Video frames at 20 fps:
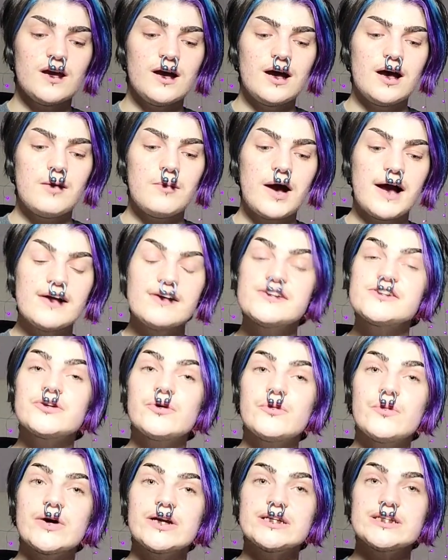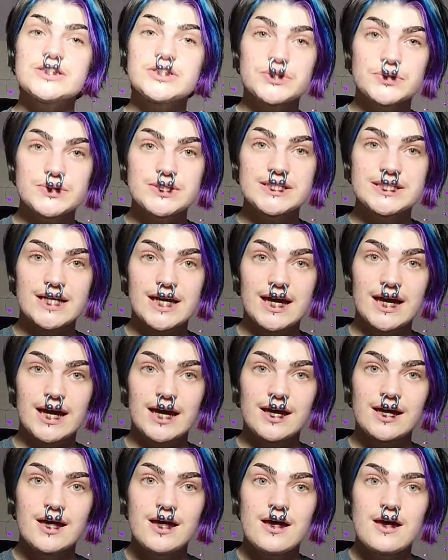I also wanted to
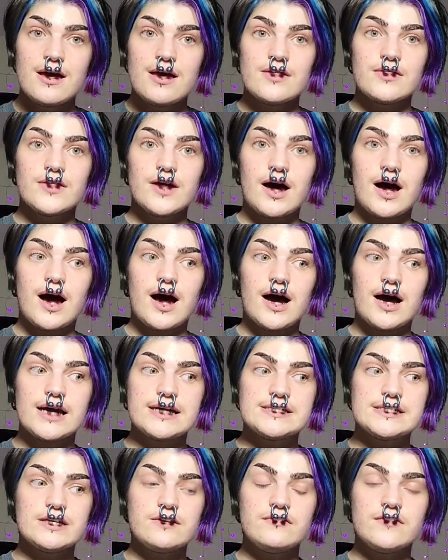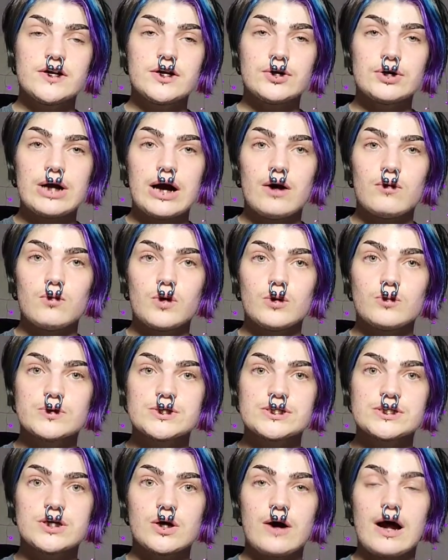say that I did figure out what
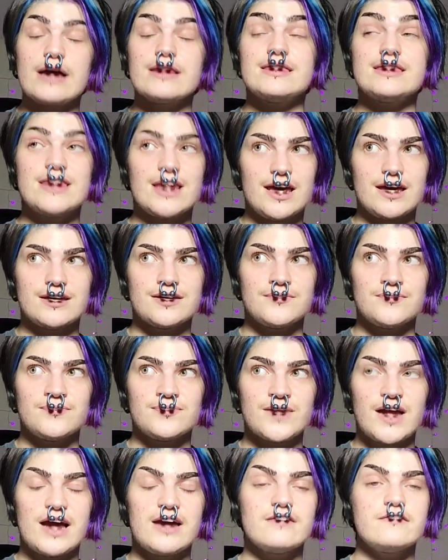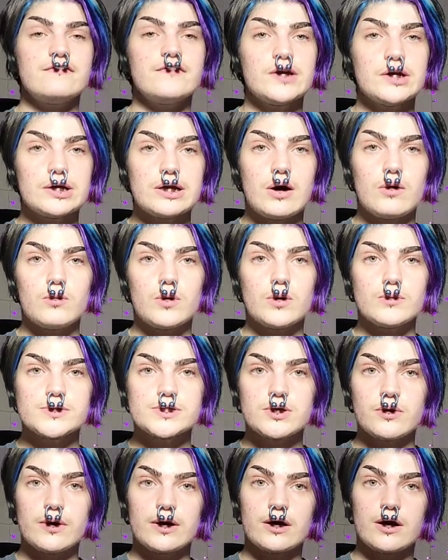was I think I have figured out what
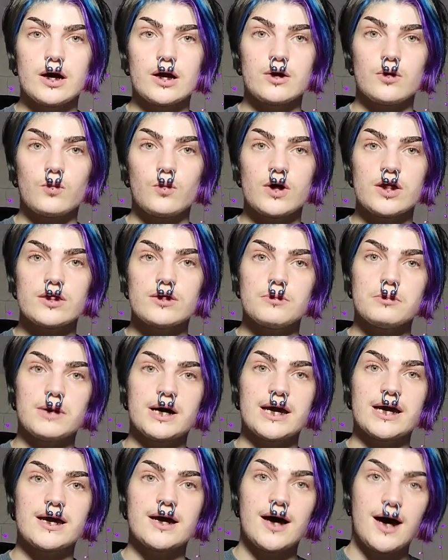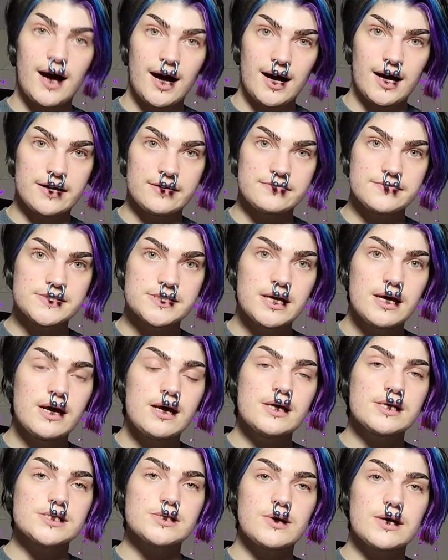was going on with my hives.
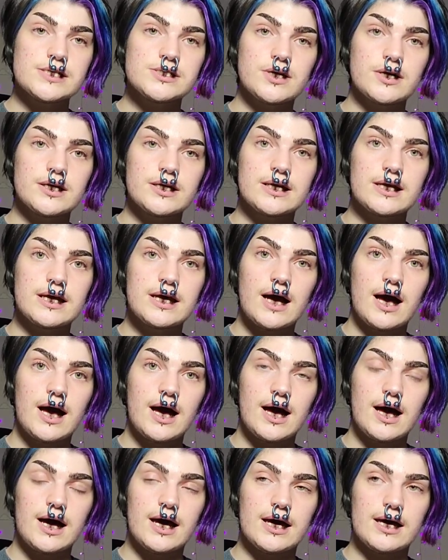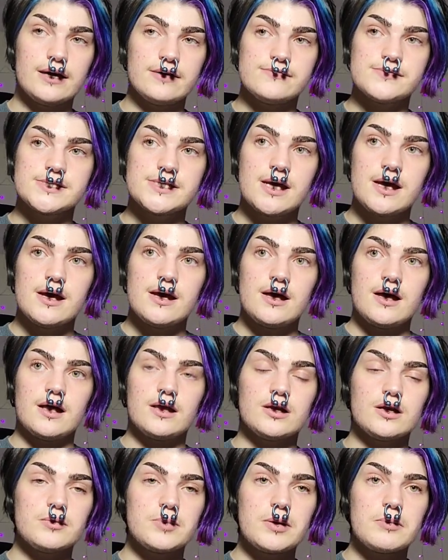So I started getting hives
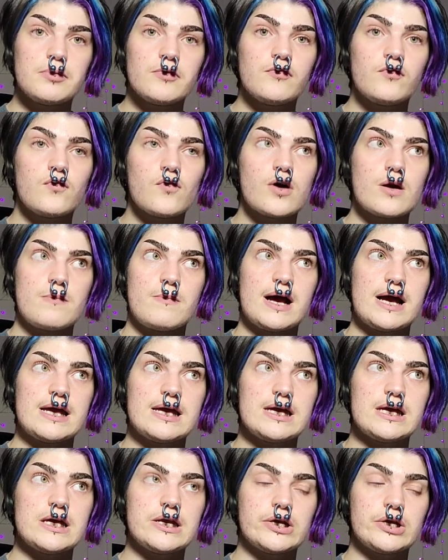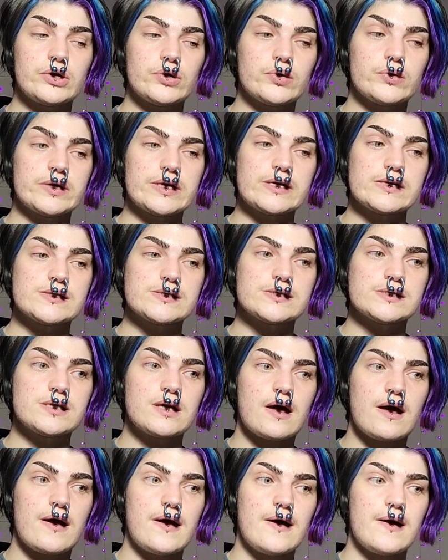a little bit before my increase,
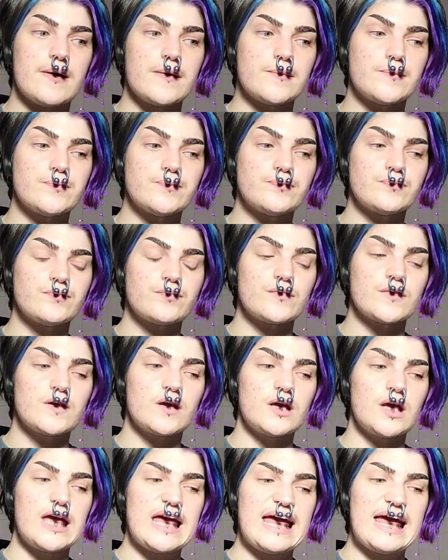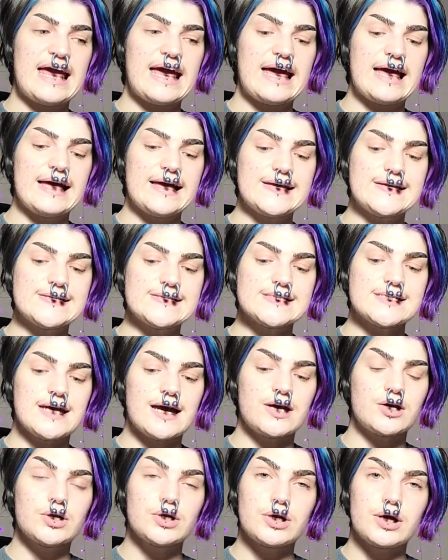and
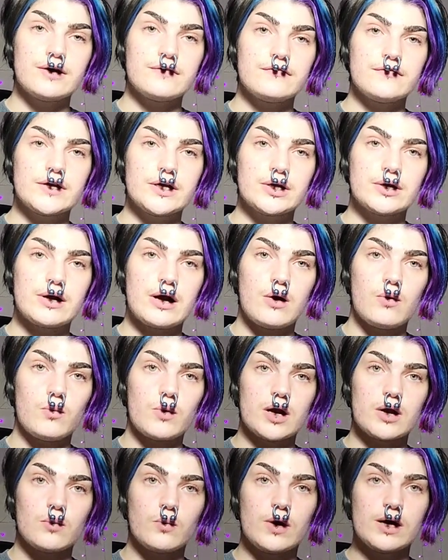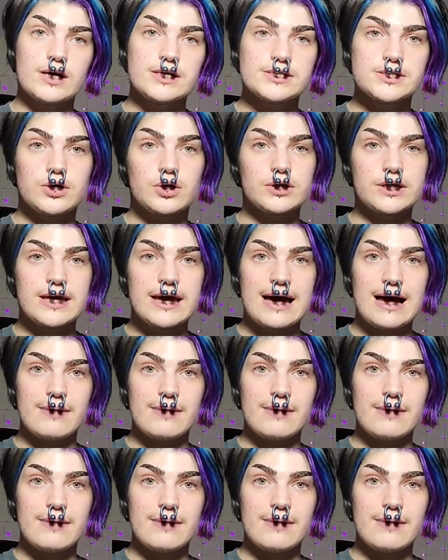I could not figure out what it was. It only